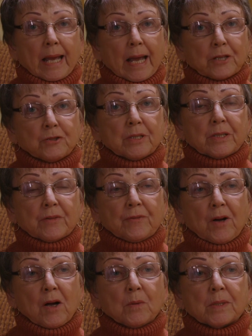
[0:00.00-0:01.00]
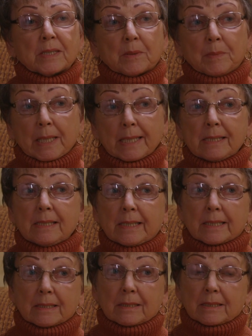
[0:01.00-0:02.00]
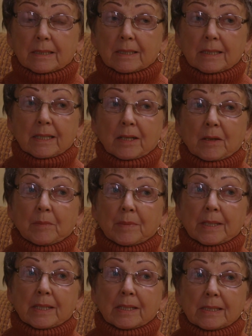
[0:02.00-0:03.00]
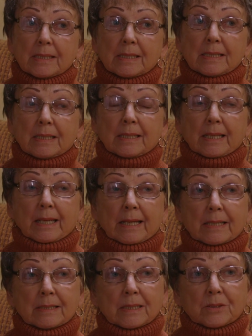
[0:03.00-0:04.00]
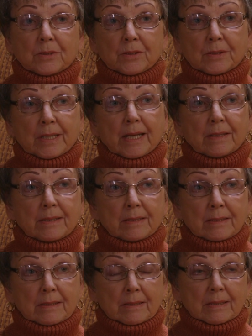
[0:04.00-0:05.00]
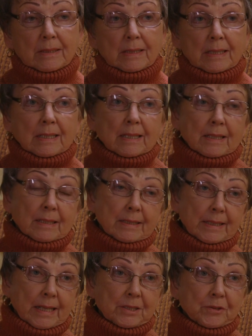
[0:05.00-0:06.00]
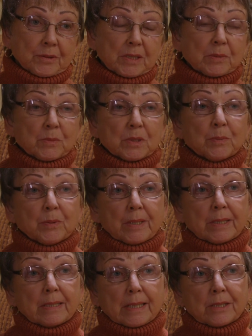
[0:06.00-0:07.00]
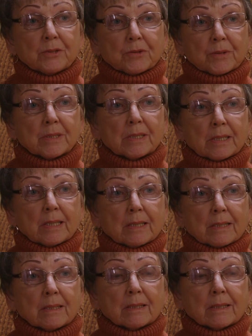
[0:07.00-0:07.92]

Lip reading: Actually, the fall was a blessing because, as it turned out, the aneurysm was pretty dangerous, and